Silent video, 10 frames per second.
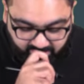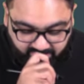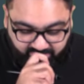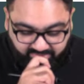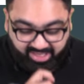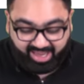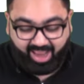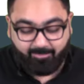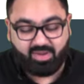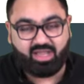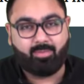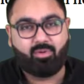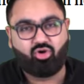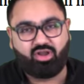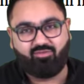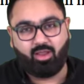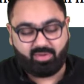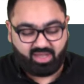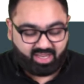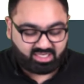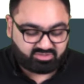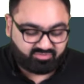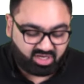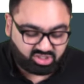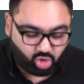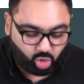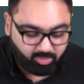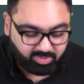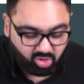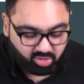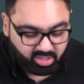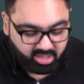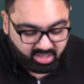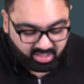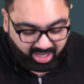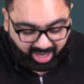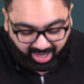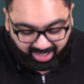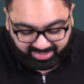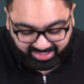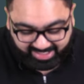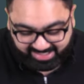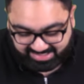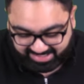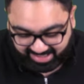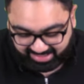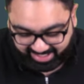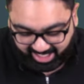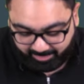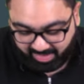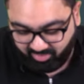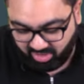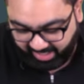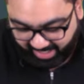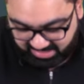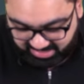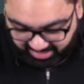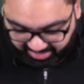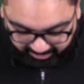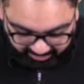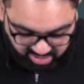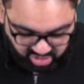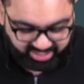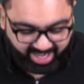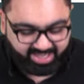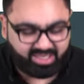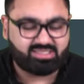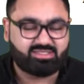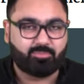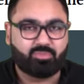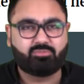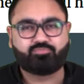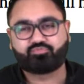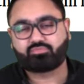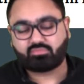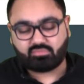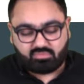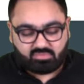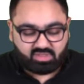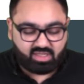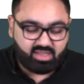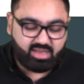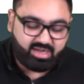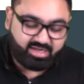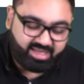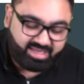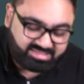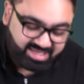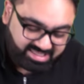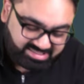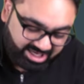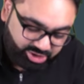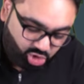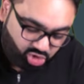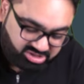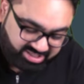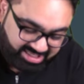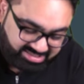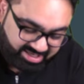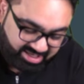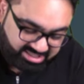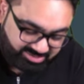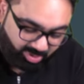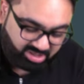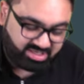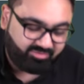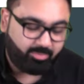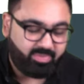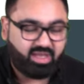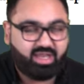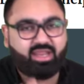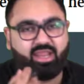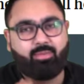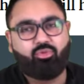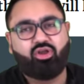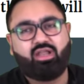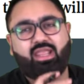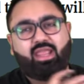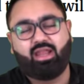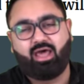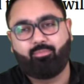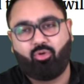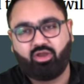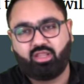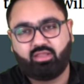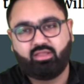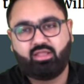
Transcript: they have been able to develop India's first homegrown CAR T cell therapy for cancer treatment. So the idea is simple. T cells are those cells that are responsible for building immunity in our body.